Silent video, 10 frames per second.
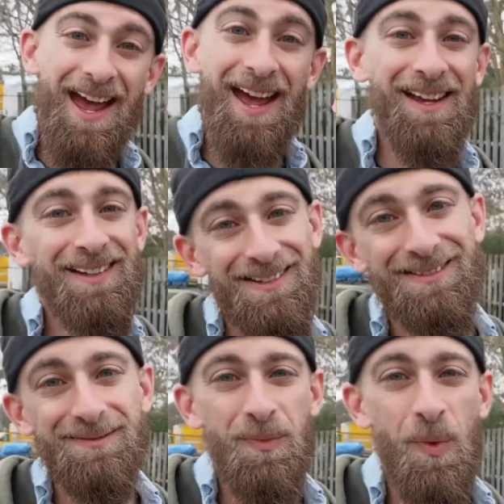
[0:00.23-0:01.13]
Today,
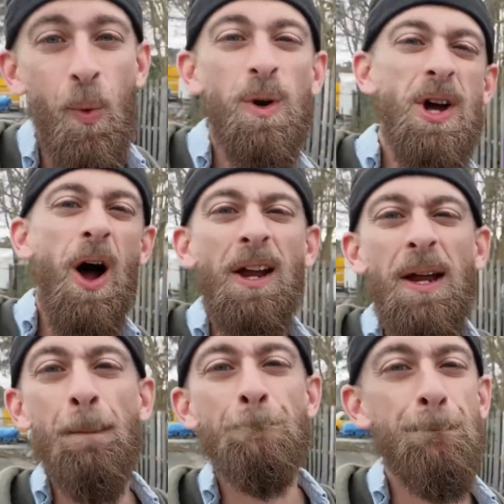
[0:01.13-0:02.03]
we're
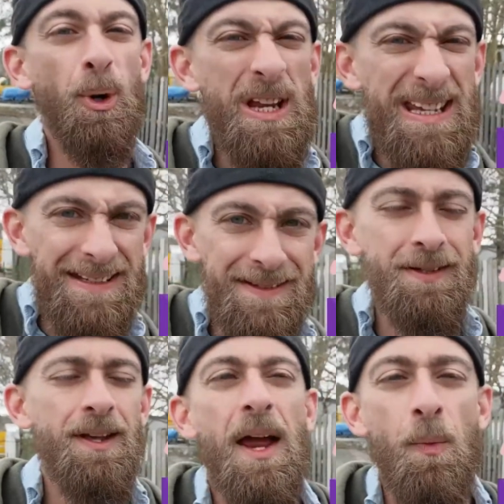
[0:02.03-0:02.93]
talking breeds
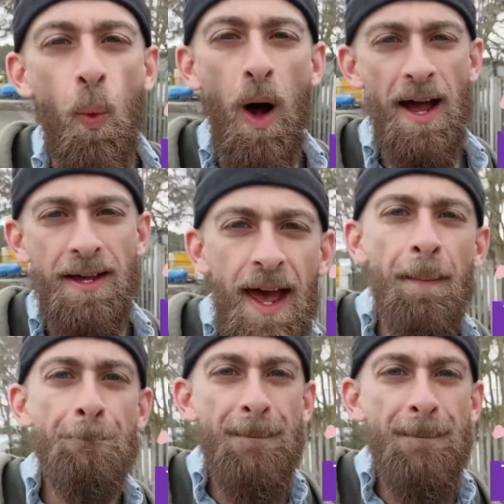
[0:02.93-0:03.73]
and why they